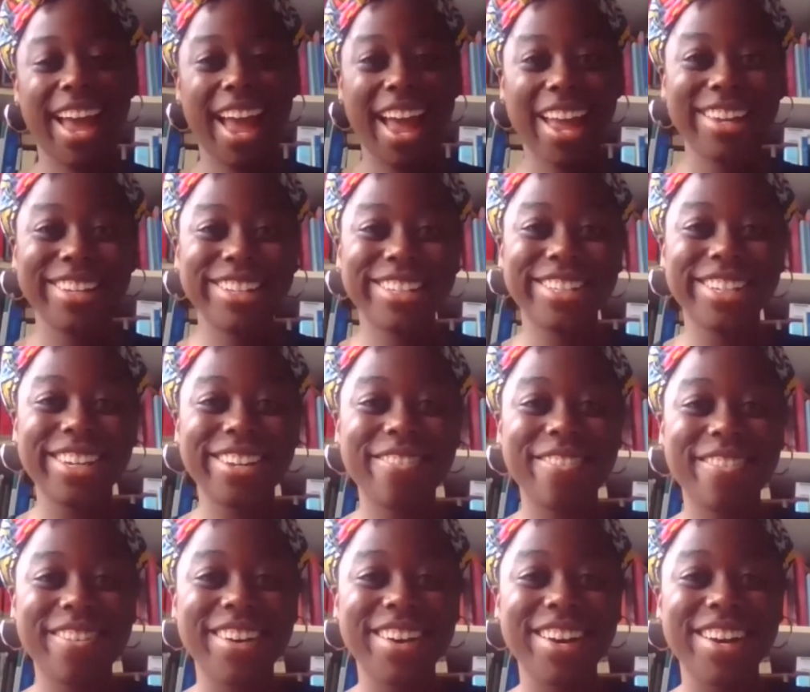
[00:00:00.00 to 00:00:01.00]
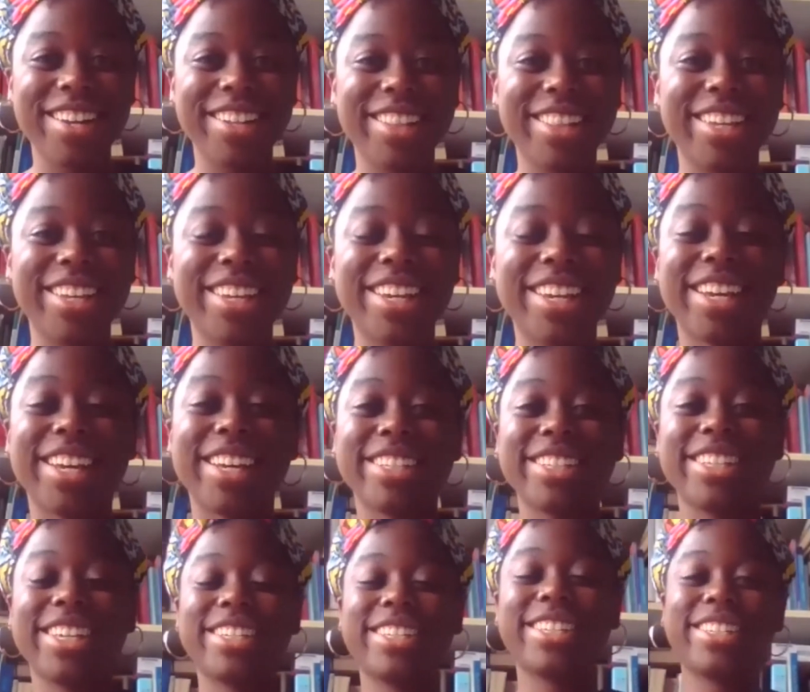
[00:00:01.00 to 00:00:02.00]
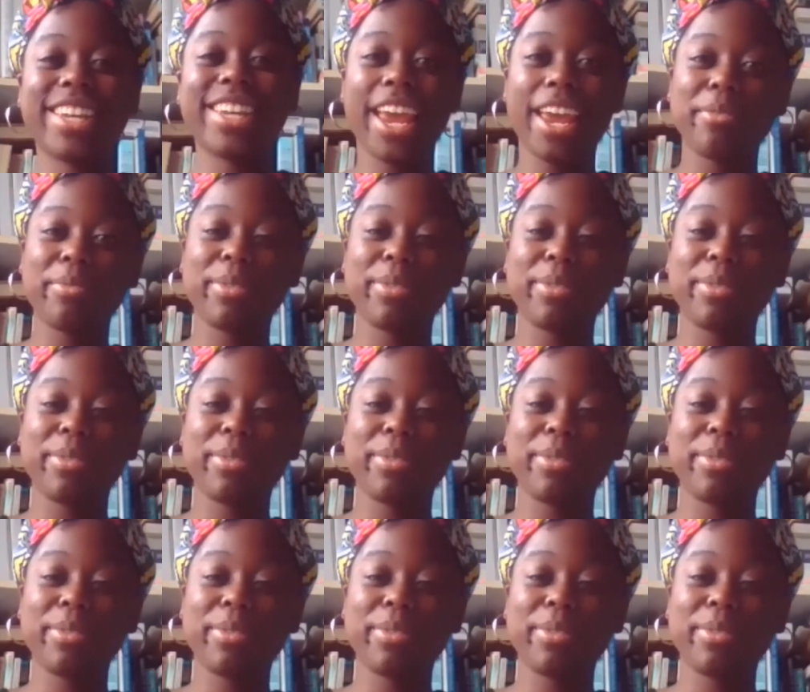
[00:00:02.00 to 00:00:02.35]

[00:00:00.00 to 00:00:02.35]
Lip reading: Hi, EC North. Today